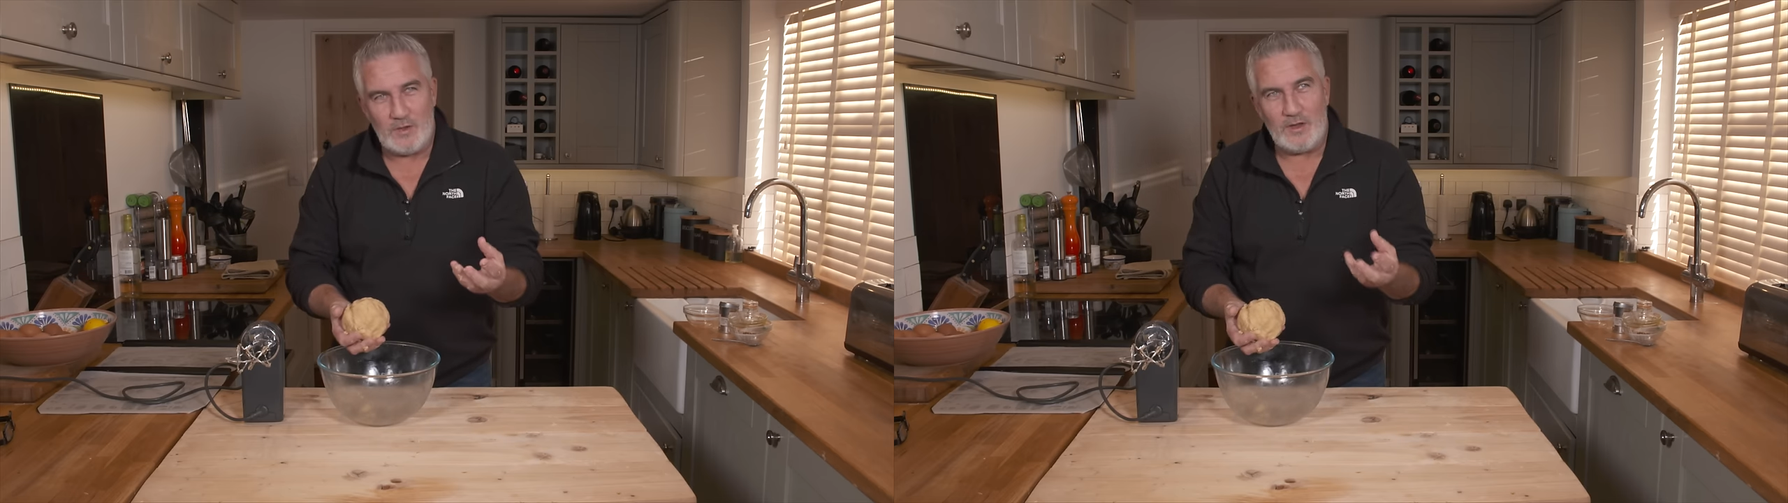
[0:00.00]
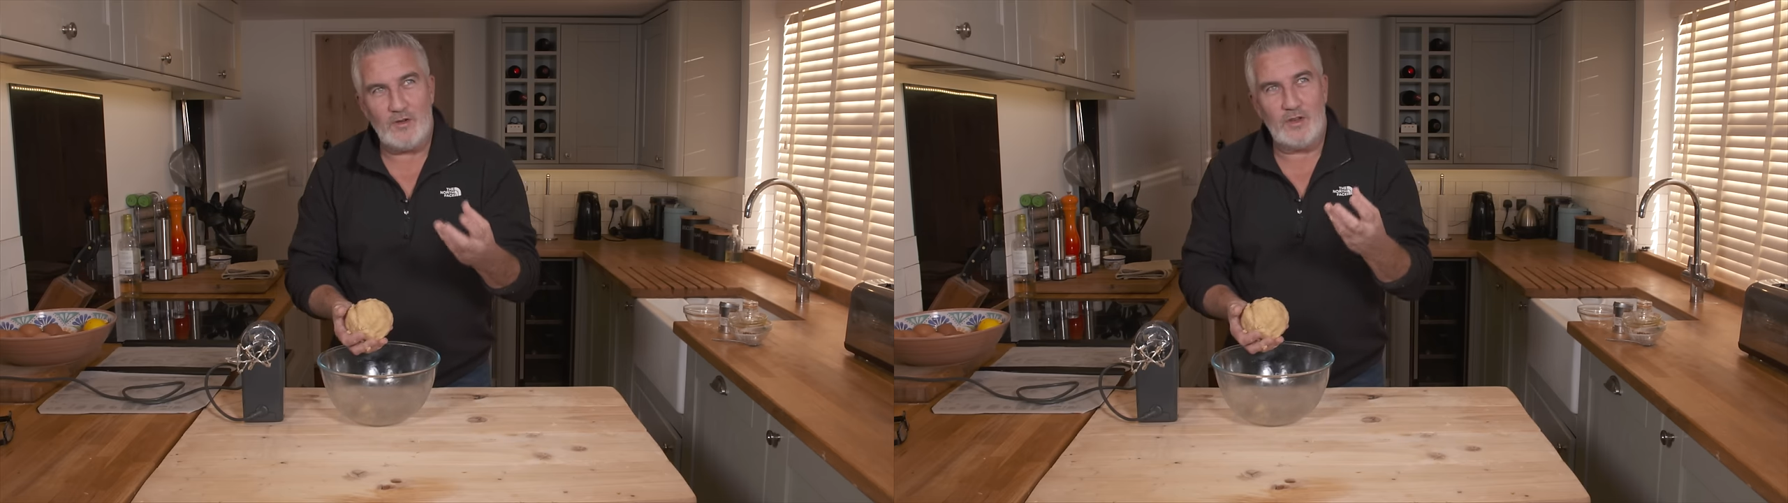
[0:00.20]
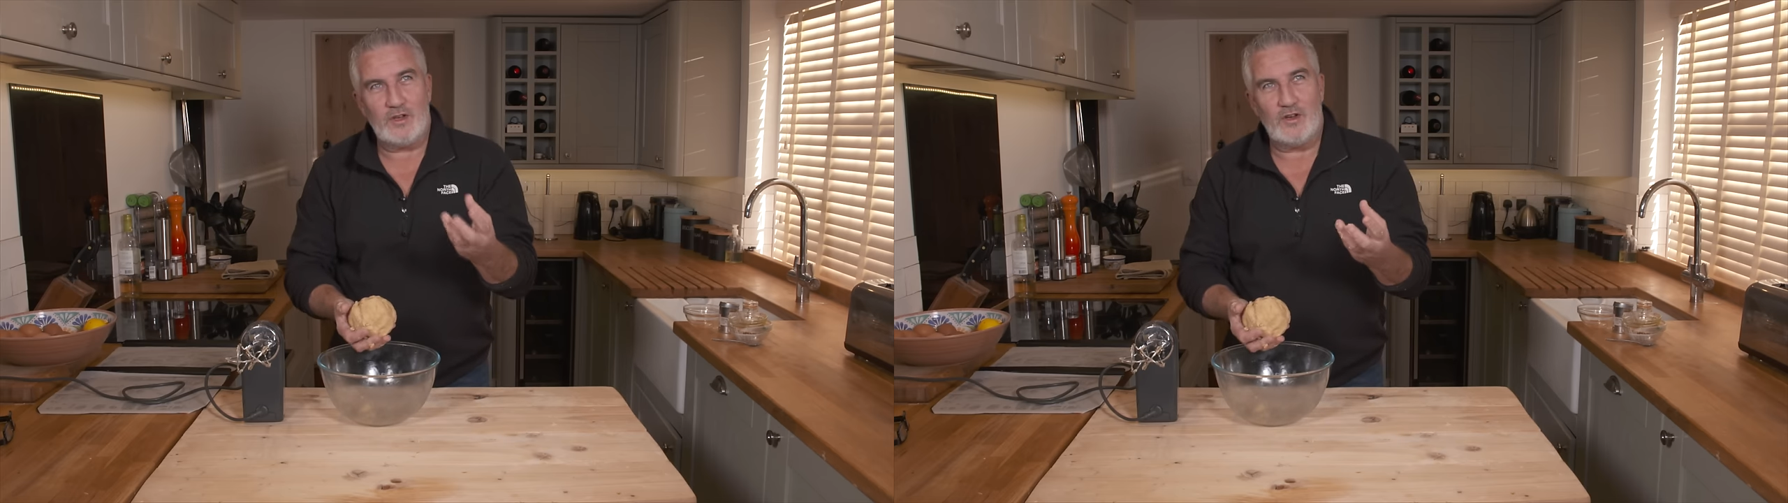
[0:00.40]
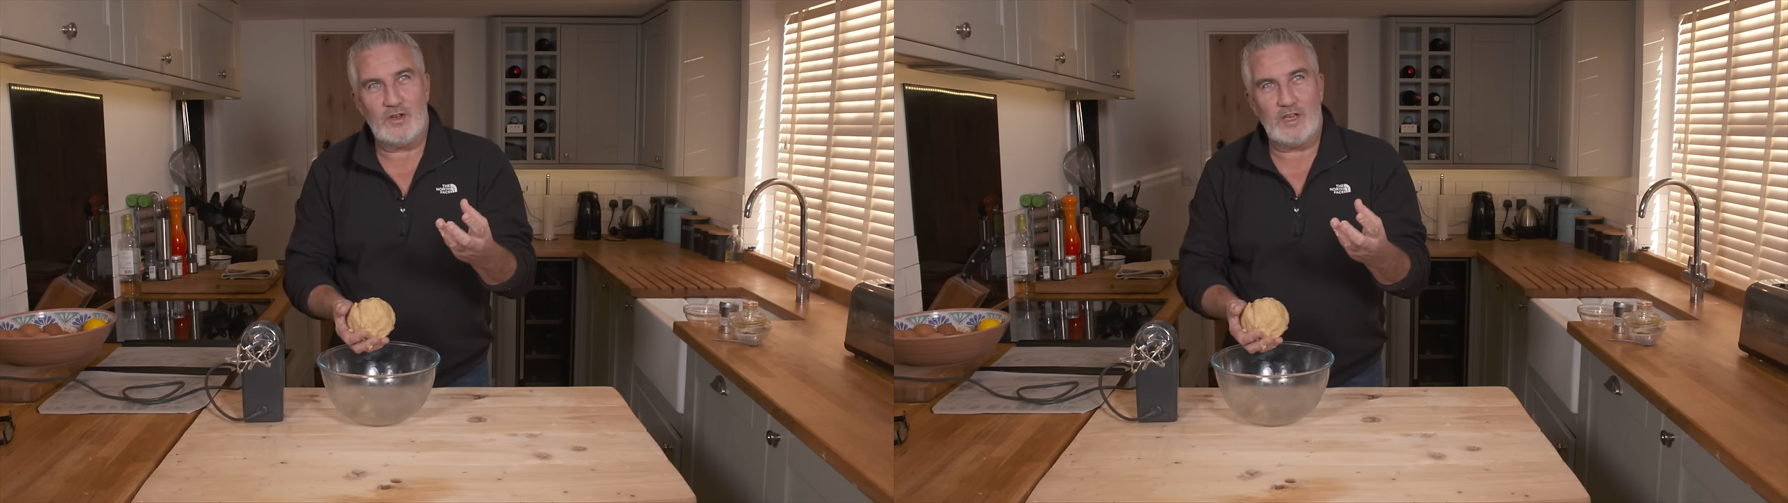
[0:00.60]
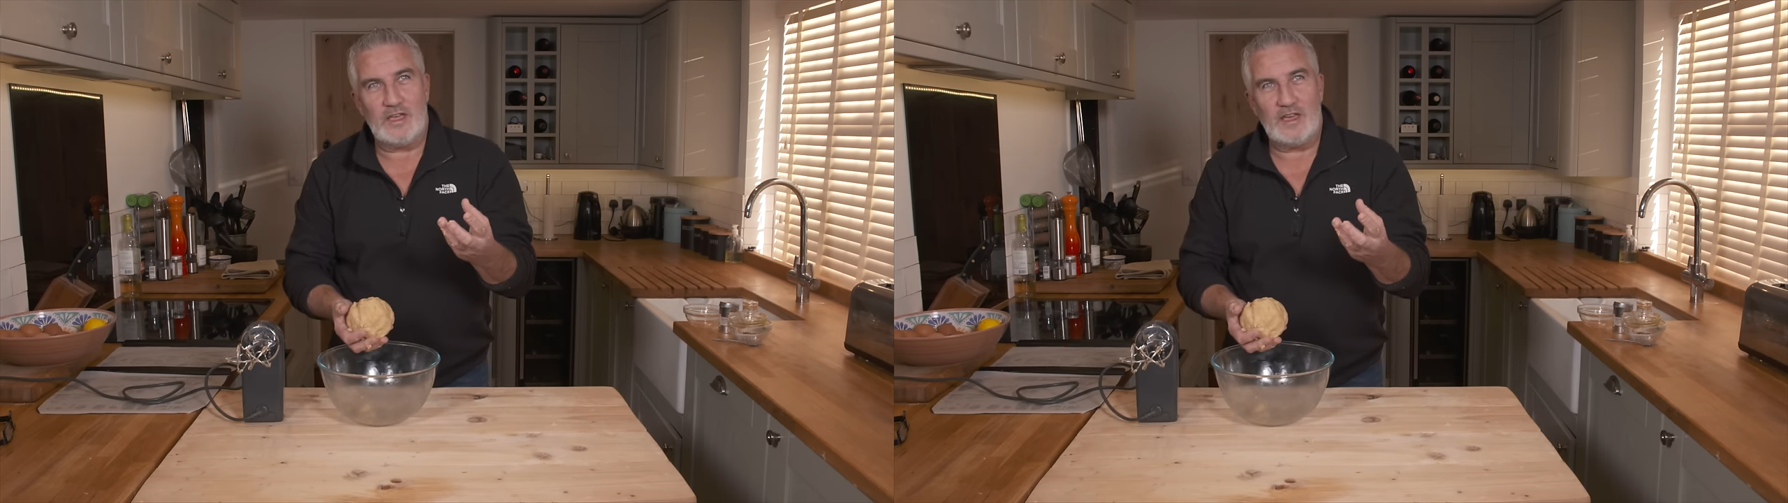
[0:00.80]
we call a
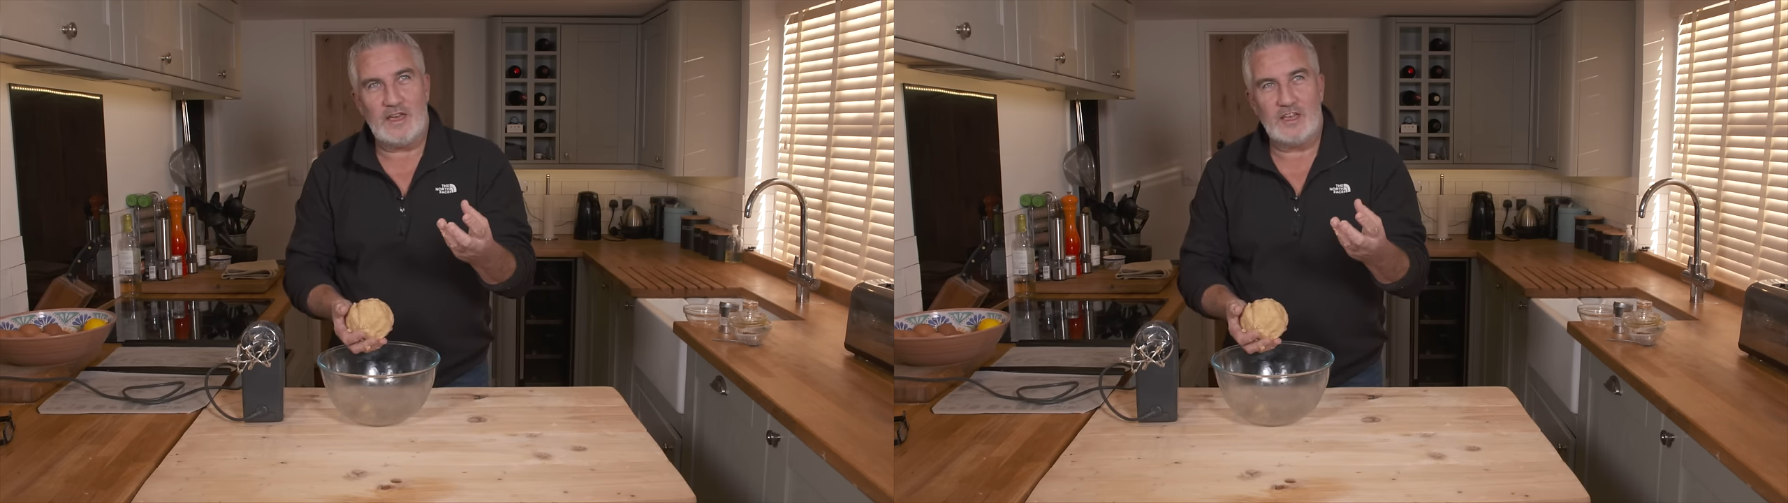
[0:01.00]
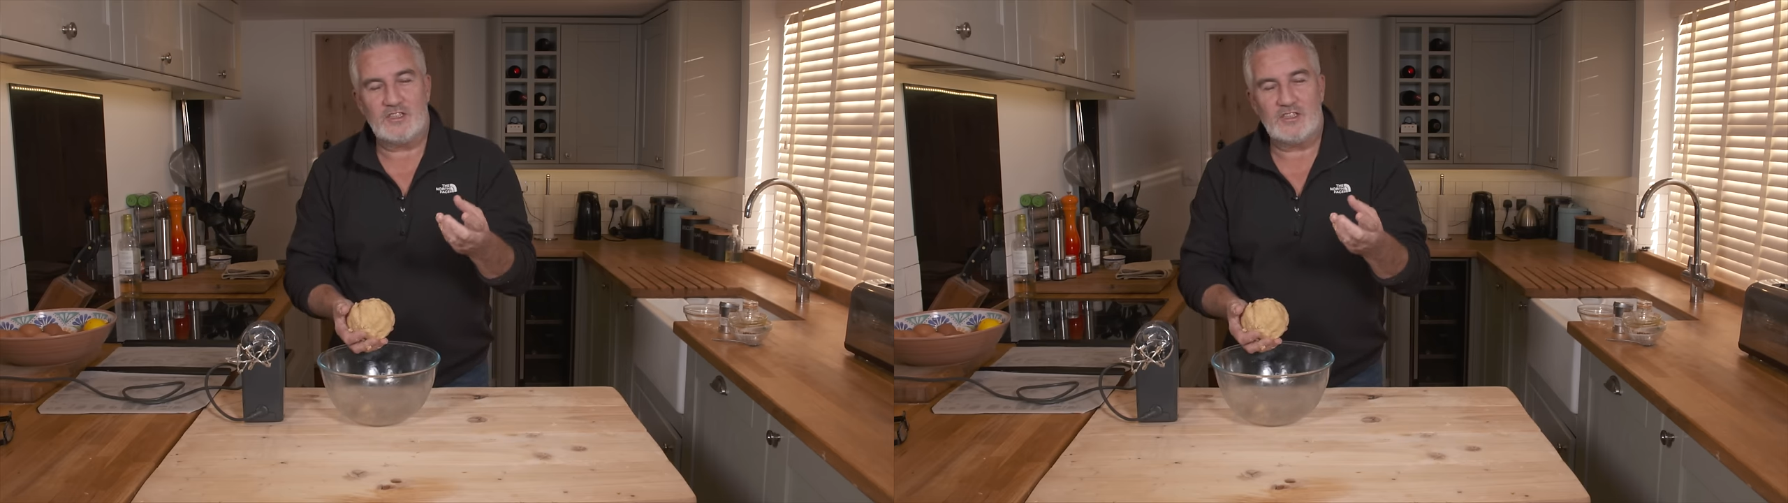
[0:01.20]
cookie a